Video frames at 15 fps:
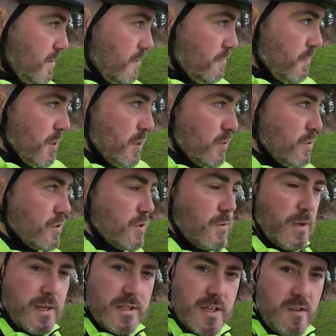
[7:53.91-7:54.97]
views.
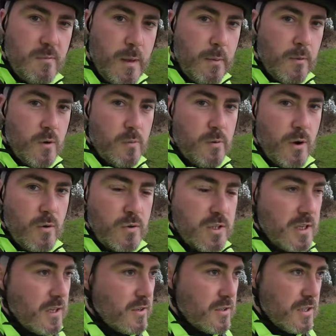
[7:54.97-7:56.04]
We can see if people are
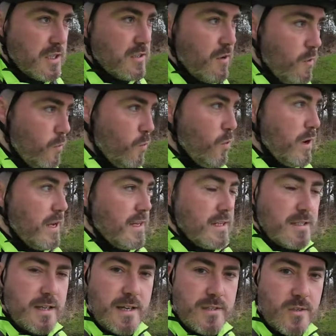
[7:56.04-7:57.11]
approaching because it's weird,
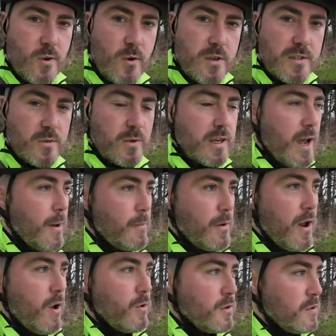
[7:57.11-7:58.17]
isn't it, talking to a
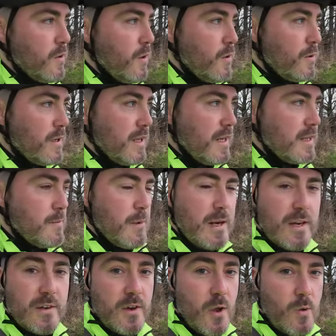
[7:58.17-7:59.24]
camera on your own in the
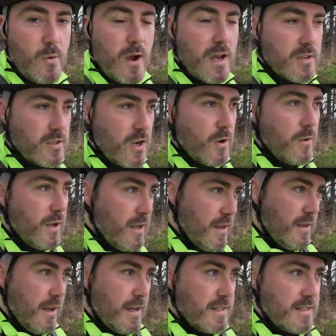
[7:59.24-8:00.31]
middle of nowhere. So
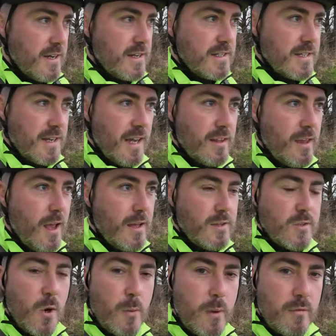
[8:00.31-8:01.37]
it's nice to get the
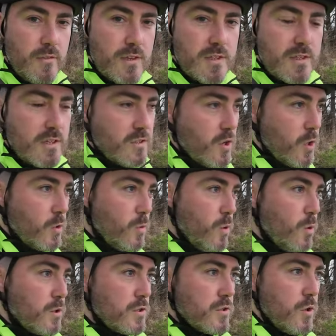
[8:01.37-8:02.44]
heads up if there's dog
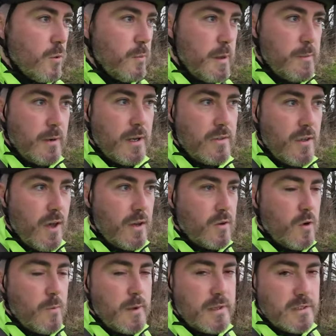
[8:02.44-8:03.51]
walkers or people like that
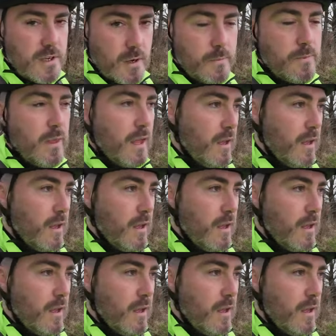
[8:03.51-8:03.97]
coming. So